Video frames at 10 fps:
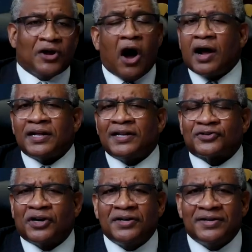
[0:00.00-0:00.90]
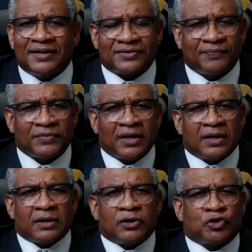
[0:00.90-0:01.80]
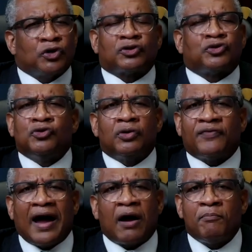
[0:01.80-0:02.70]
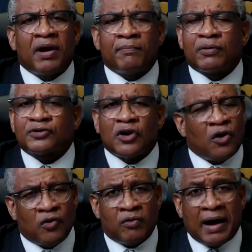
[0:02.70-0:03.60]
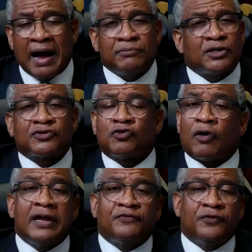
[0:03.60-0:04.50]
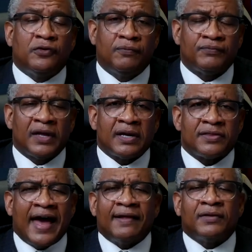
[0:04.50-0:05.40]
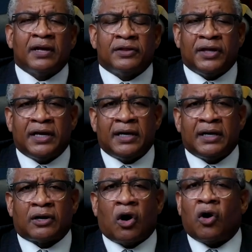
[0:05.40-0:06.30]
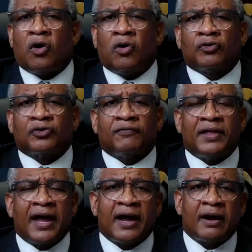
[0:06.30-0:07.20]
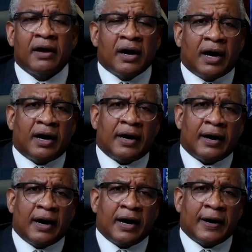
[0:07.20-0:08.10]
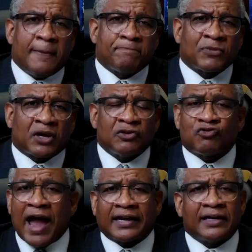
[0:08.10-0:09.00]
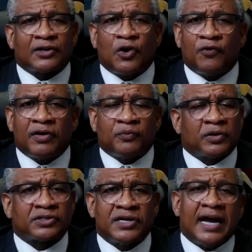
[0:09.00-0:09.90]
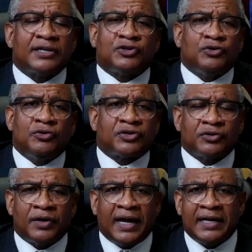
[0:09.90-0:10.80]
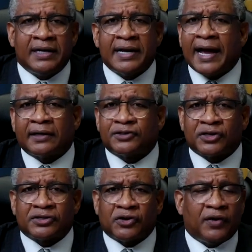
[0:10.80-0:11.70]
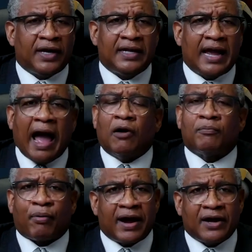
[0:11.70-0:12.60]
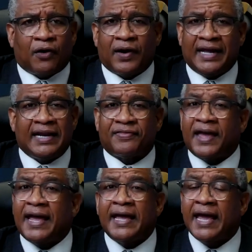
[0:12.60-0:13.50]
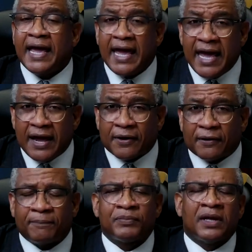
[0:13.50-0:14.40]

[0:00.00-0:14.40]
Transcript: God, in His goodness, took two of our members home. I'm just grateful that the cause of their uh, uh, contracting COVID was not due to any negligence or any outbreak or anything here.